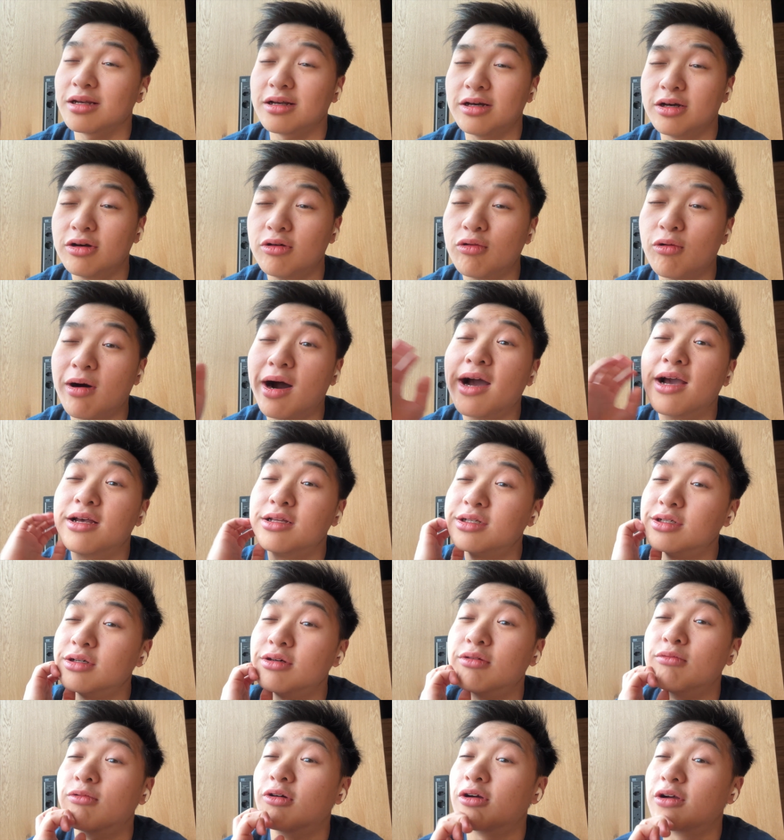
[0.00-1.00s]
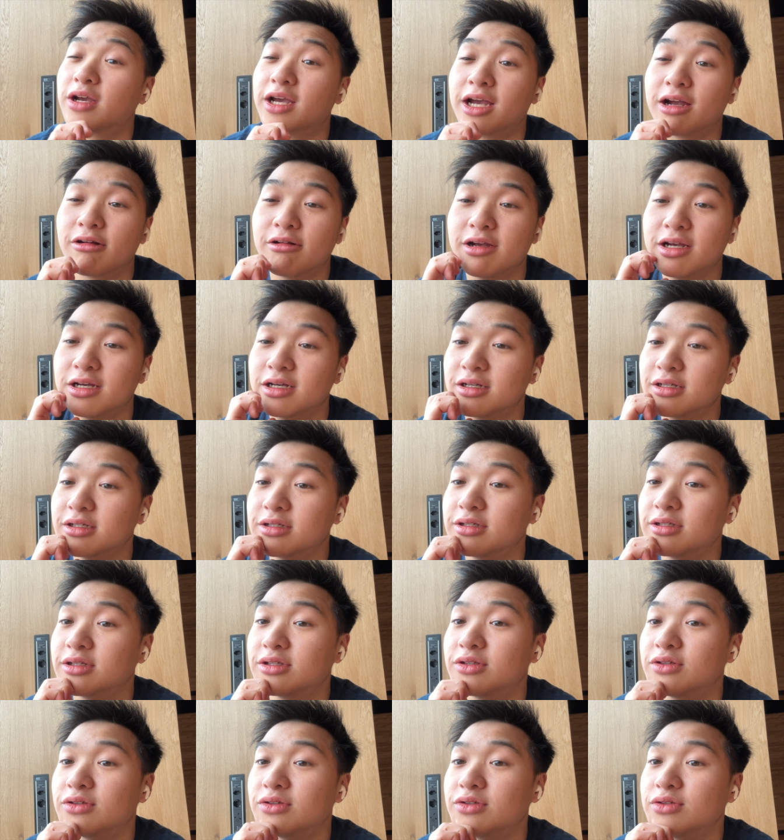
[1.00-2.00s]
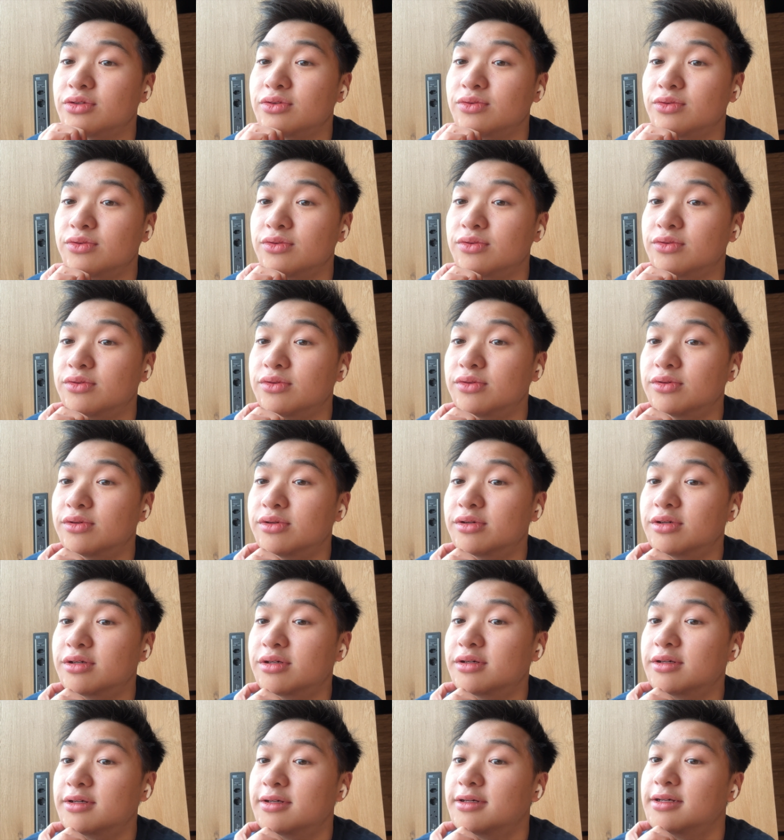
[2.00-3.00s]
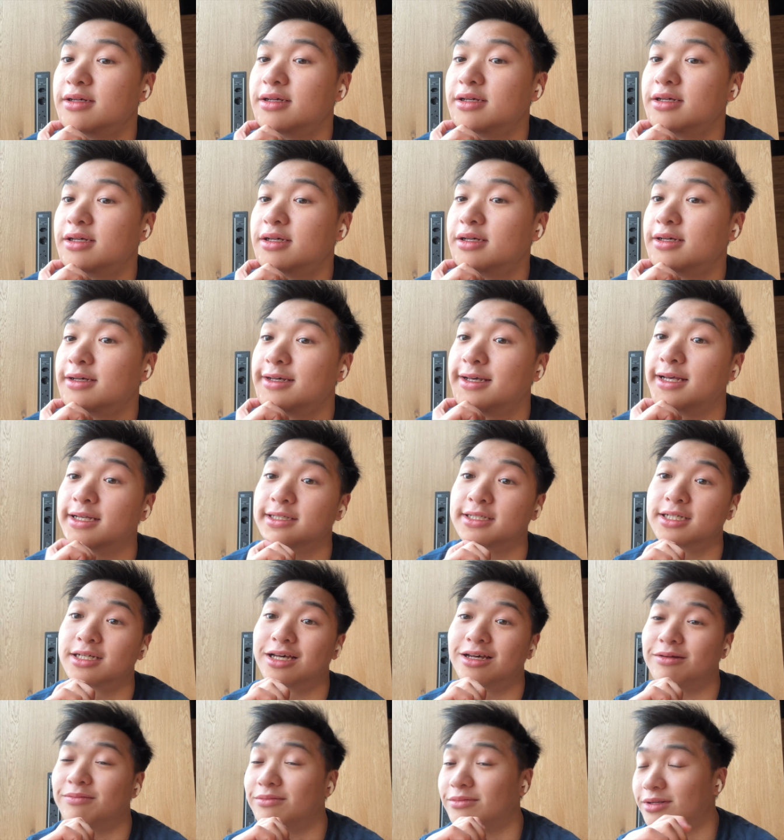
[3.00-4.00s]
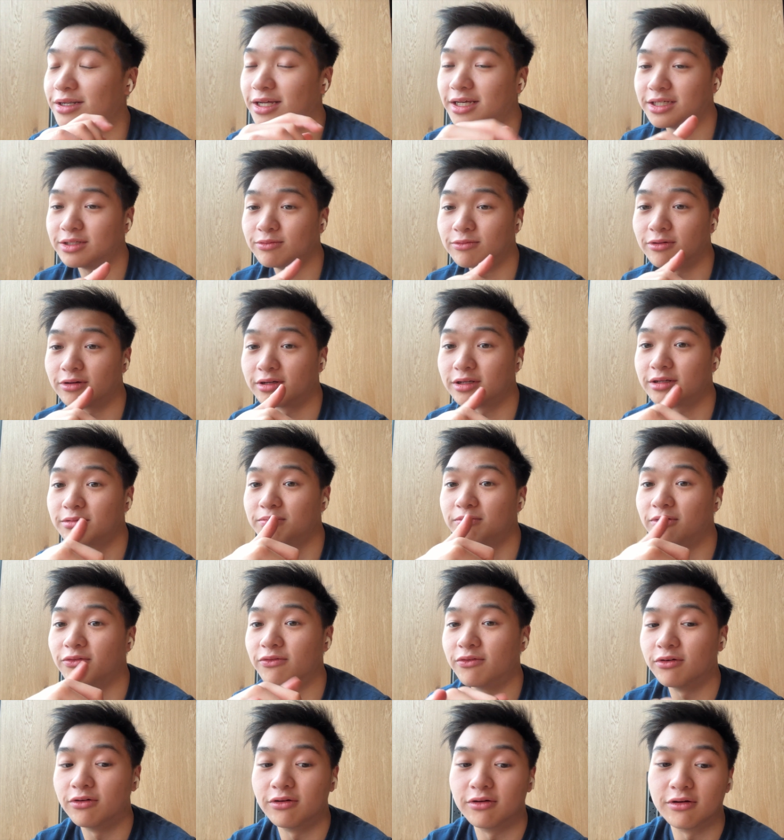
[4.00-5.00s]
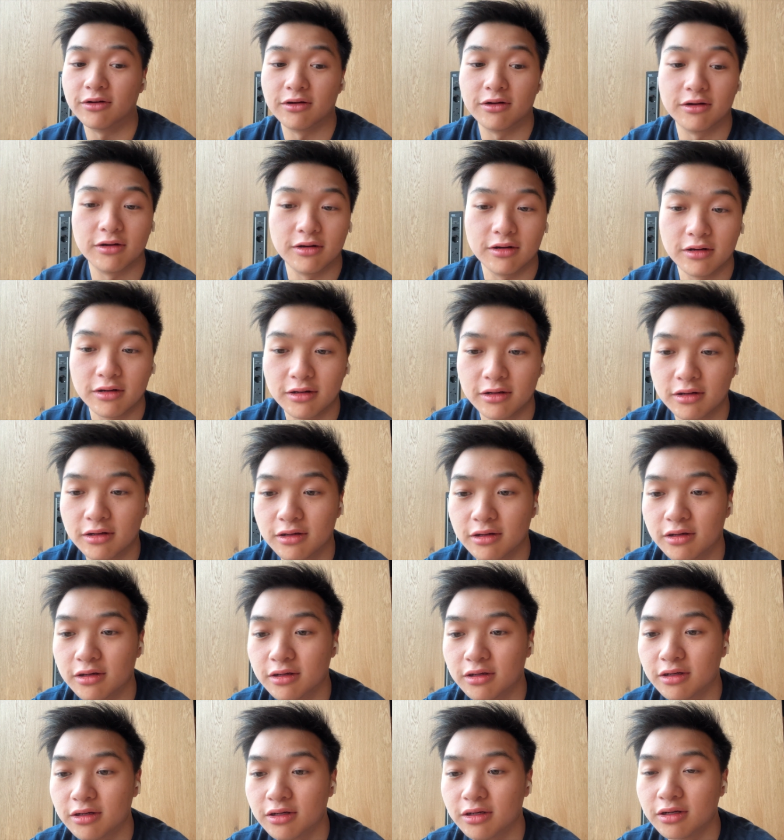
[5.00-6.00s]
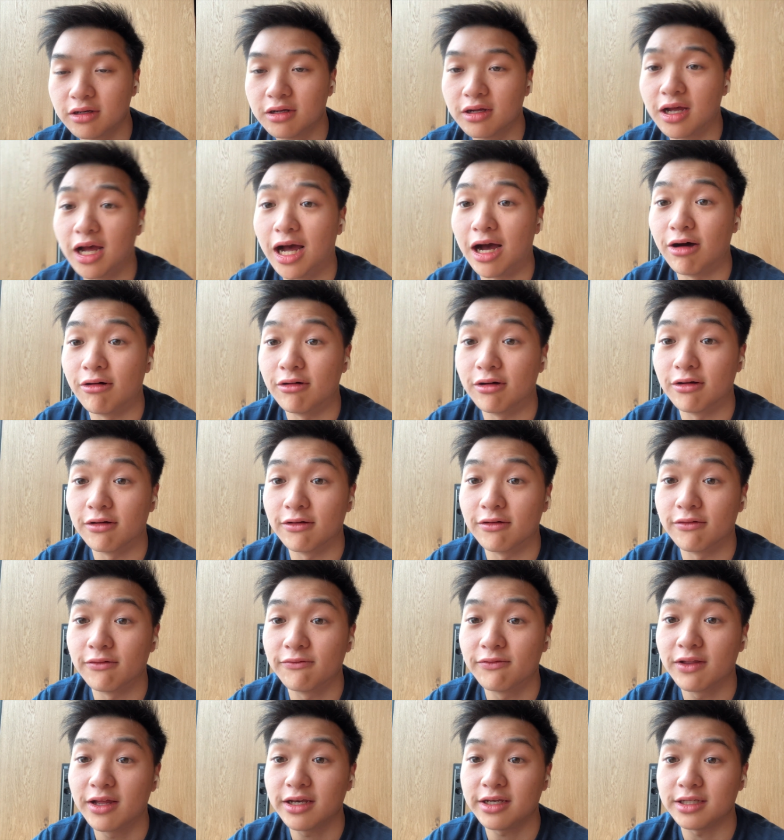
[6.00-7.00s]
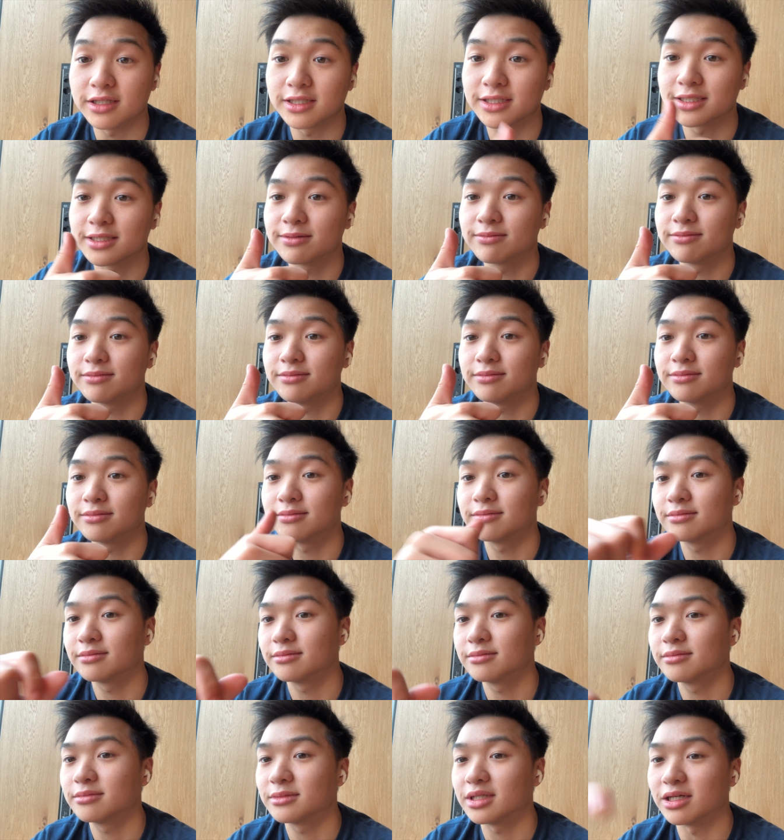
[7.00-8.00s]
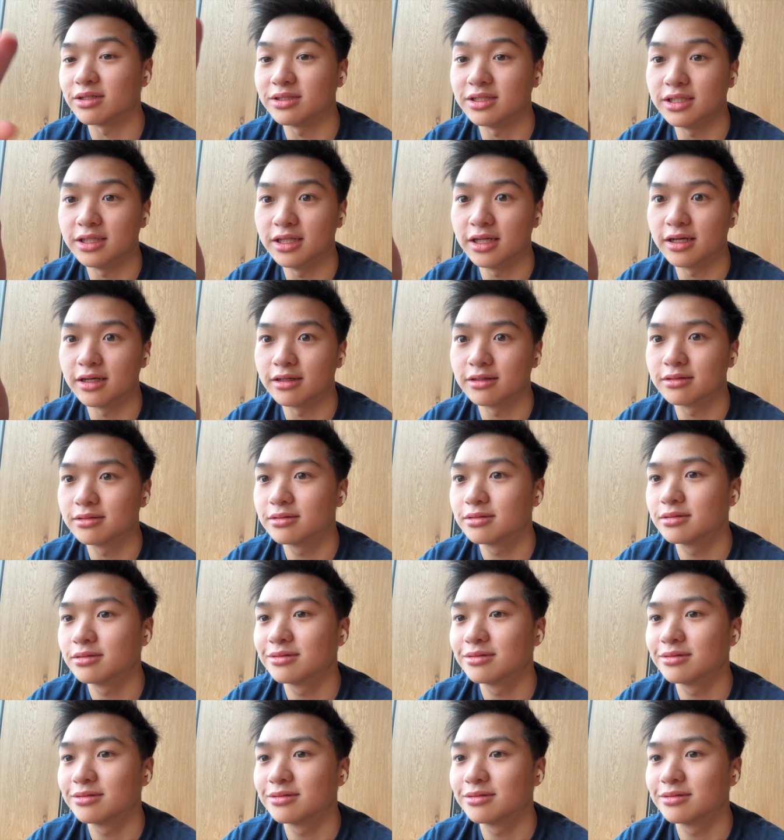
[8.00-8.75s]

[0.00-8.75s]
quieter work area to get some nice work before our flight. I'll see you there.